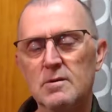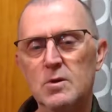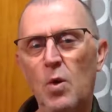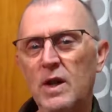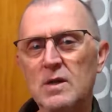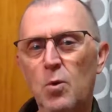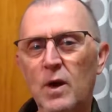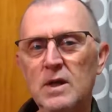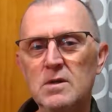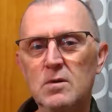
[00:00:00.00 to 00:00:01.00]

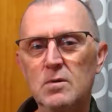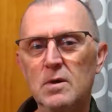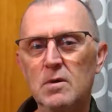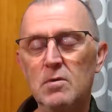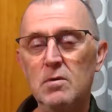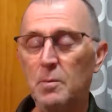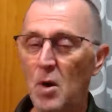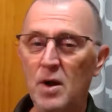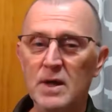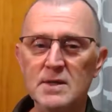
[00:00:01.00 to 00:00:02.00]
2022 is
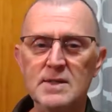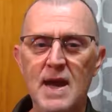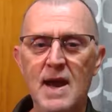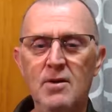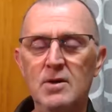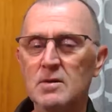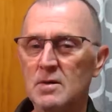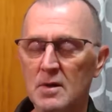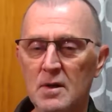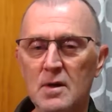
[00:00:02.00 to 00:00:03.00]
upon us now, and,
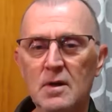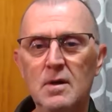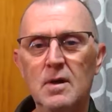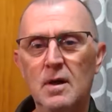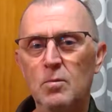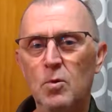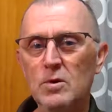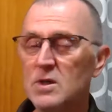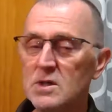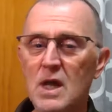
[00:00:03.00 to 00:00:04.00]
and we're
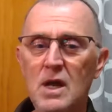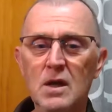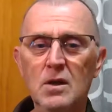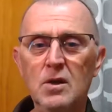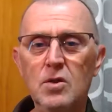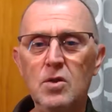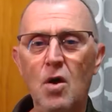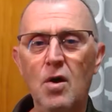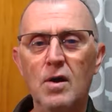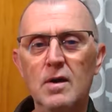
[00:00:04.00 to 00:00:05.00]
just getting a good
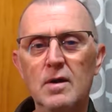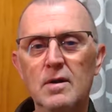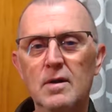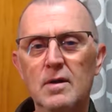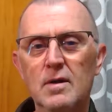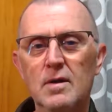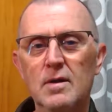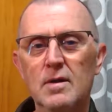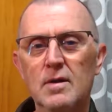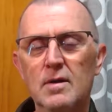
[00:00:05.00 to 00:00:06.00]
start.
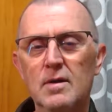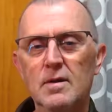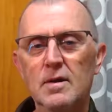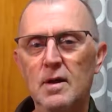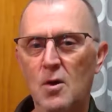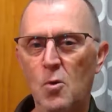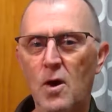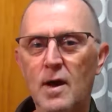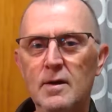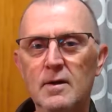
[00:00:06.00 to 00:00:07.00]
You know
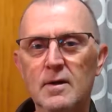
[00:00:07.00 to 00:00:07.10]
what?